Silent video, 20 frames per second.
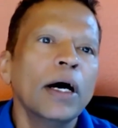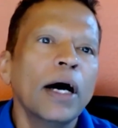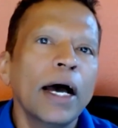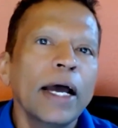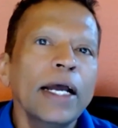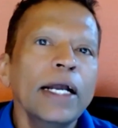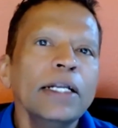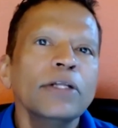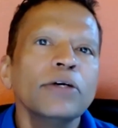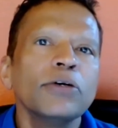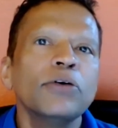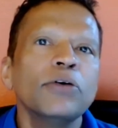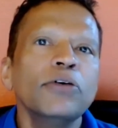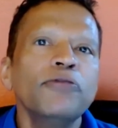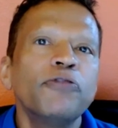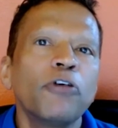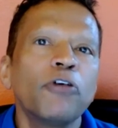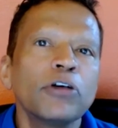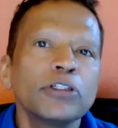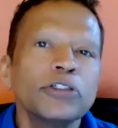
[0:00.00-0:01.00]
I had the good
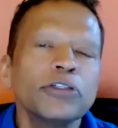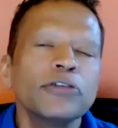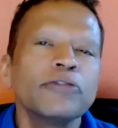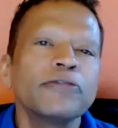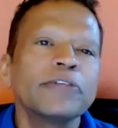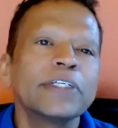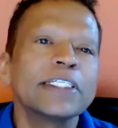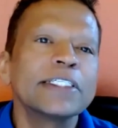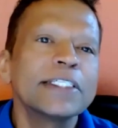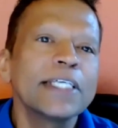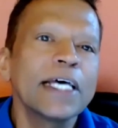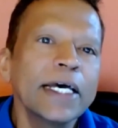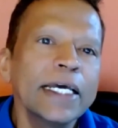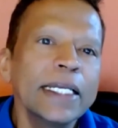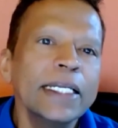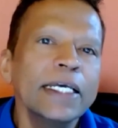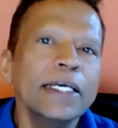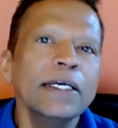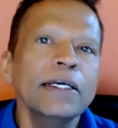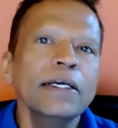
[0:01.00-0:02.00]
fortune of
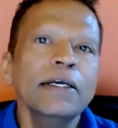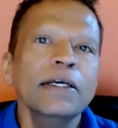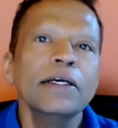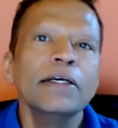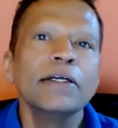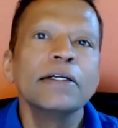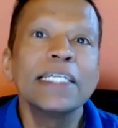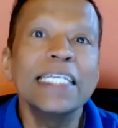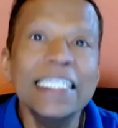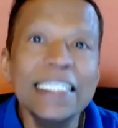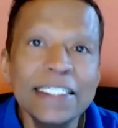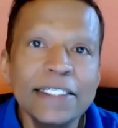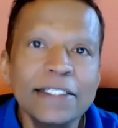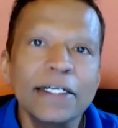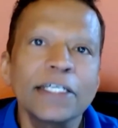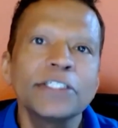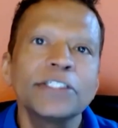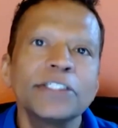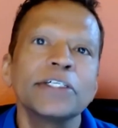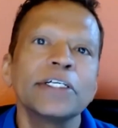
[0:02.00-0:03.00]
designing,
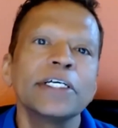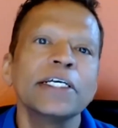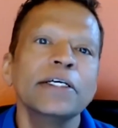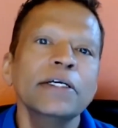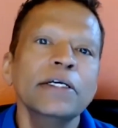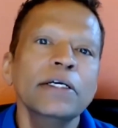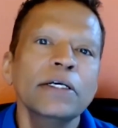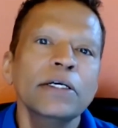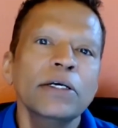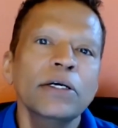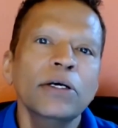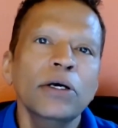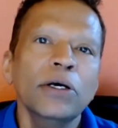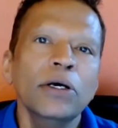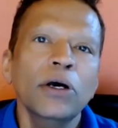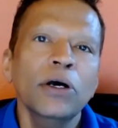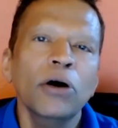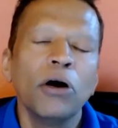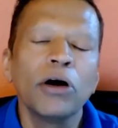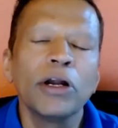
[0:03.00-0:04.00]
restructuring,
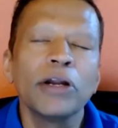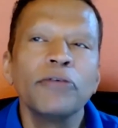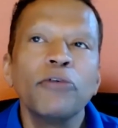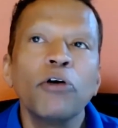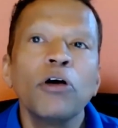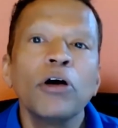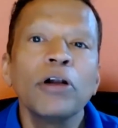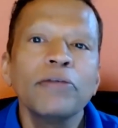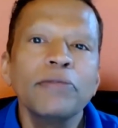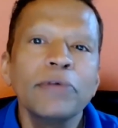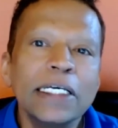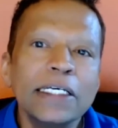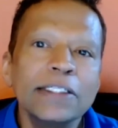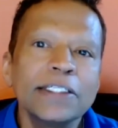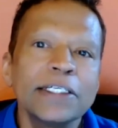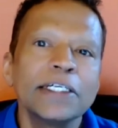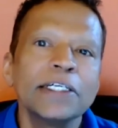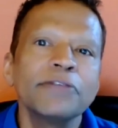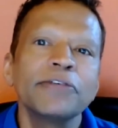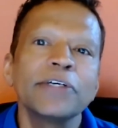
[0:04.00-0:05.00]
or evolving
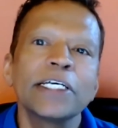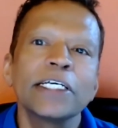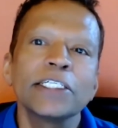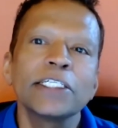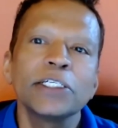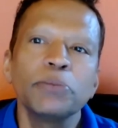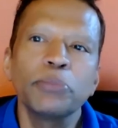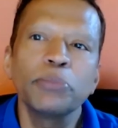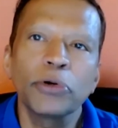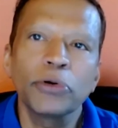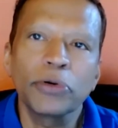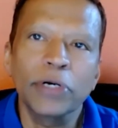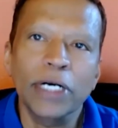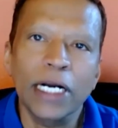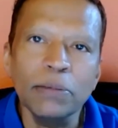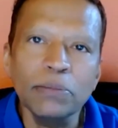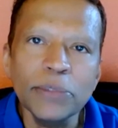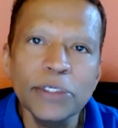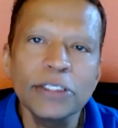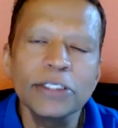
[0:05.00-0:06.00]
certification
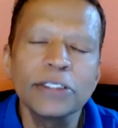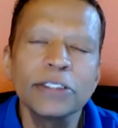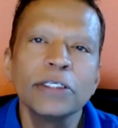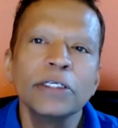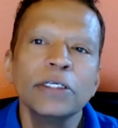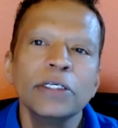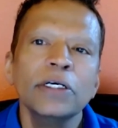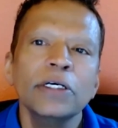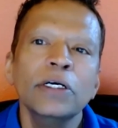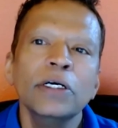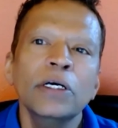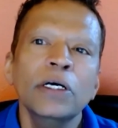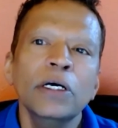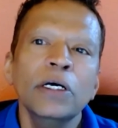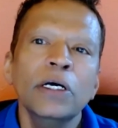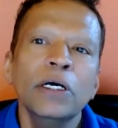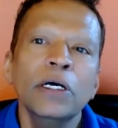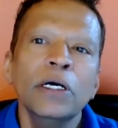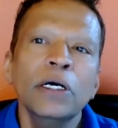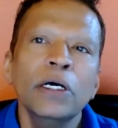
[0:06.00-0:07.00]
programs
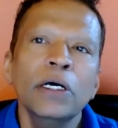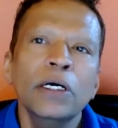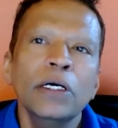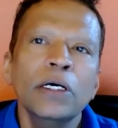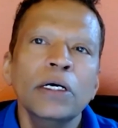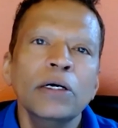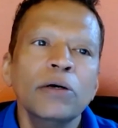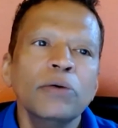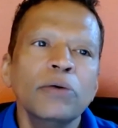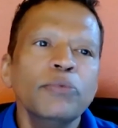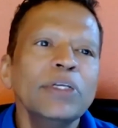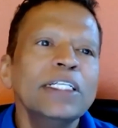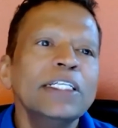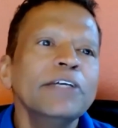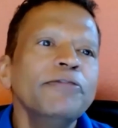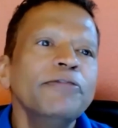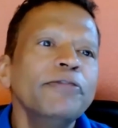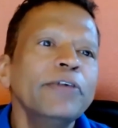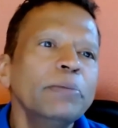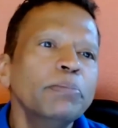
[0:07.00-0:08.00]
with
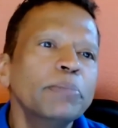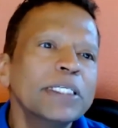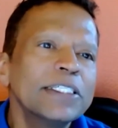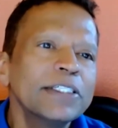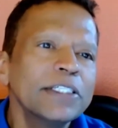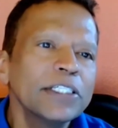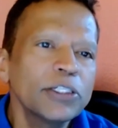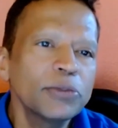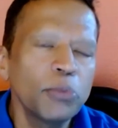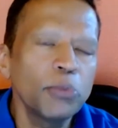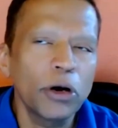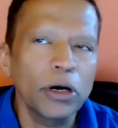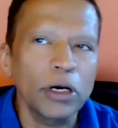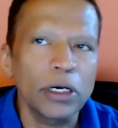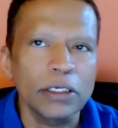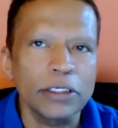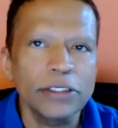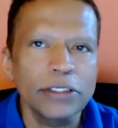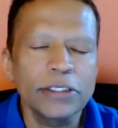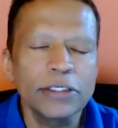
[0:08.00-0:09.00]
different business
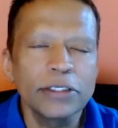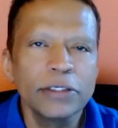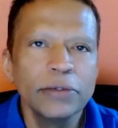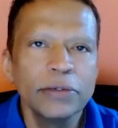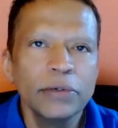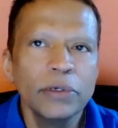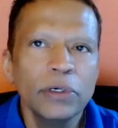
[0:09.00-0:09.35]
models,